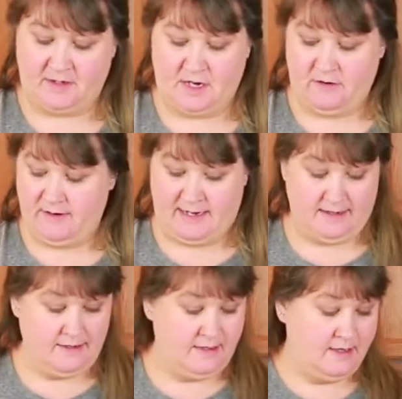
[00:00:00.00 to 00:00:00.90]
Okay,
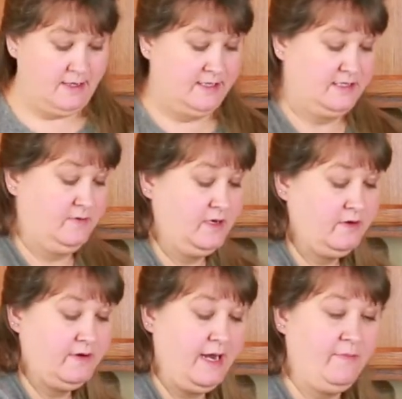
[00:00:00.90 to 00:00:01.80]
so we're going to
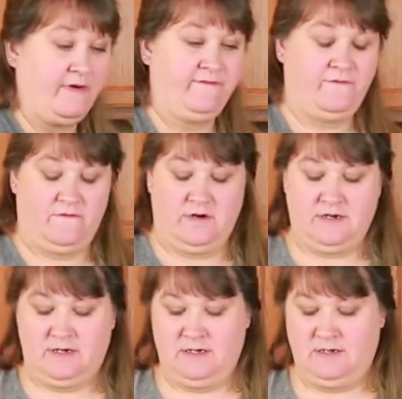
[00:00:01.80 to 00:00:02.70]
grab our
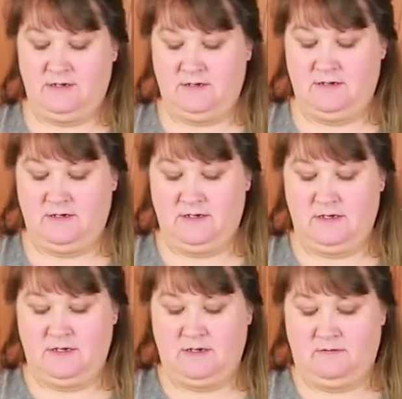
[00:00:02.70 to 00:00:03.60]
fork.
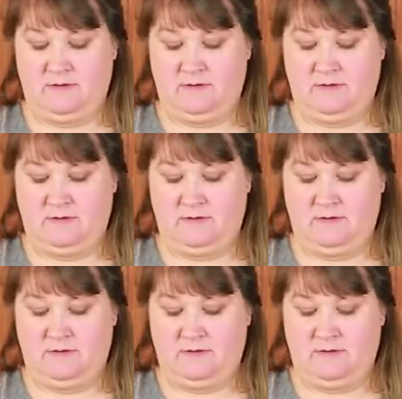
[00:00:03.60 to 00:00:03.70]
I'm